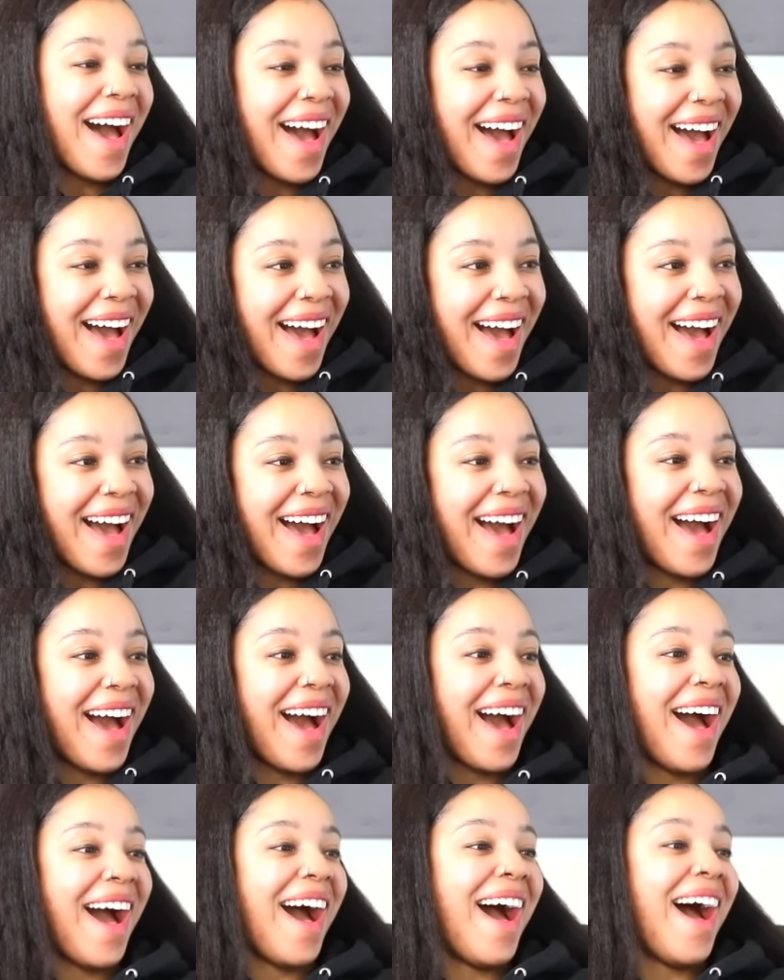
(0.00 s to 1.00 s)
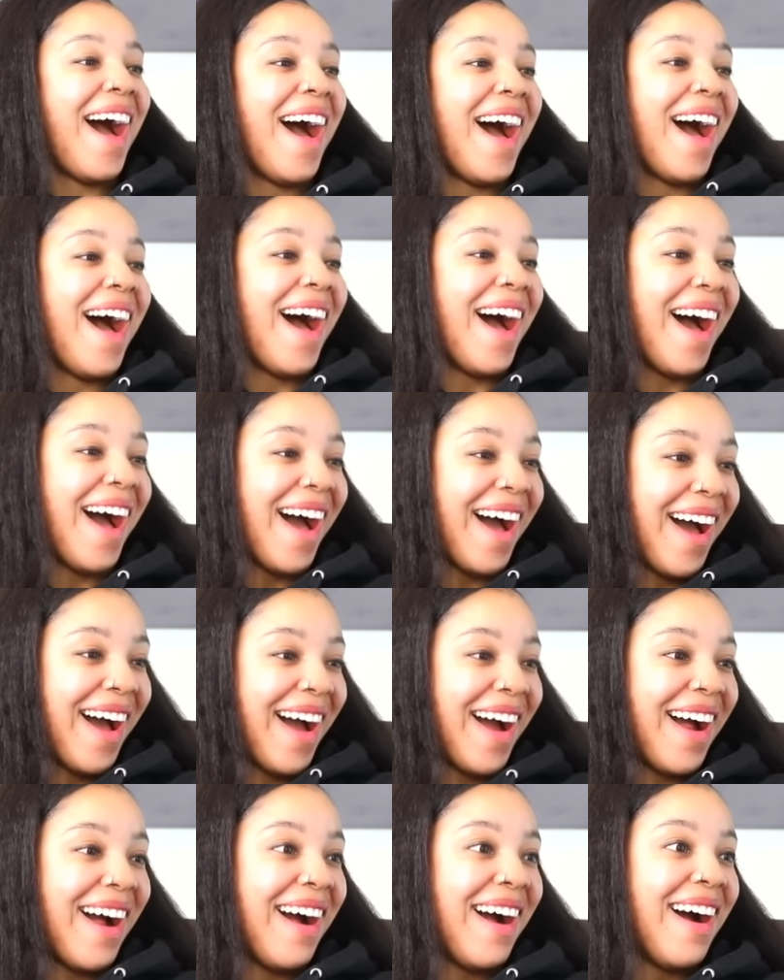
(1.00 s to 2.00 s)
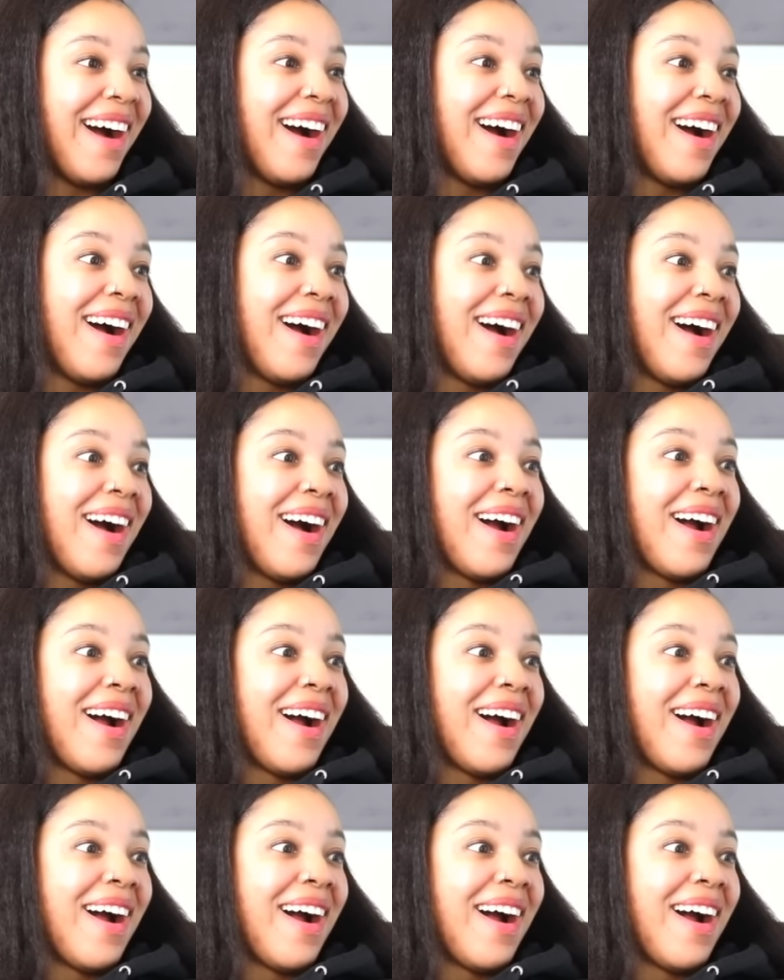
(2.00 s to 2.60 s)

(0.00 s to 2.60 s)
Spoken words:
(silent)